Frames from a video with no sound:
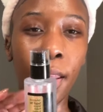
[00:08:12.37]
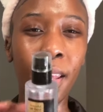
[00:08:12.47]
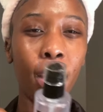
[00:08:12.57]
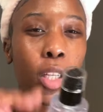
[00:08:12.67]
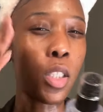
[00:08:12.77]
and
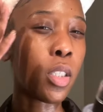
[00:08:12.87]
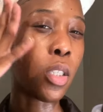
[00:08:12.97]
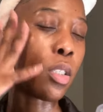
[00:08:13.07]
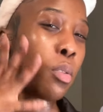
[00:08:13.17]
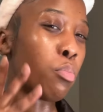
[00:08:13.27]
like just
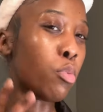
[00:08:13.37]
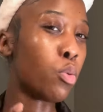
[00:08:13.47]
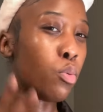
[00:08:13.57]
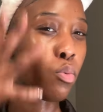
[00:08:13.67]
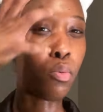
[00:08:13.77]
a
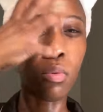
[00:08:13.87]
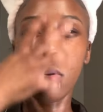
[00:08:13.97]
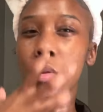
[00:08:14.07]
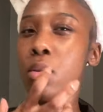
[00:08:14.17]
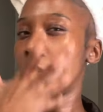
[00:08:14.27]
smooth
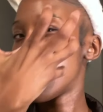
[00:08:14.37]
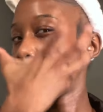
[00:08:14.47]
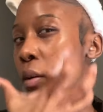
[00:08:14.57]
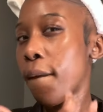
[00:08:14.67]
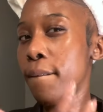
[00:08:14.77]

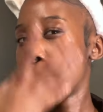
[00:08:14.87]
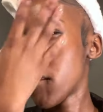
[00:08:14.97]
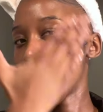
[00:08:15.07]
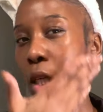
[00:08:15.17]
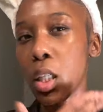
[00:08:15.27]

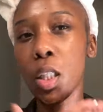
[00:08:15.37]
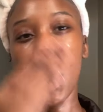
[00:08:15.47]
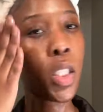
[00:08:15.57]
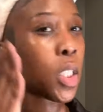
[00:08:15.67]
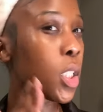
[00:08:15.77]
like
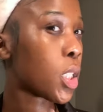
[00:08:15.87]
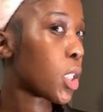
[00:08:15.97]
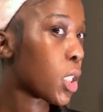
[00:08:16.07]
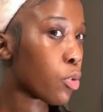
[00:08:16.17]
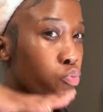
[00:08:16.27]

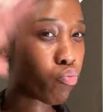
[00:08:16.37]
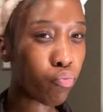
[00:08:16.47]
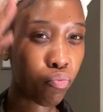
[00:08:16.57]
oh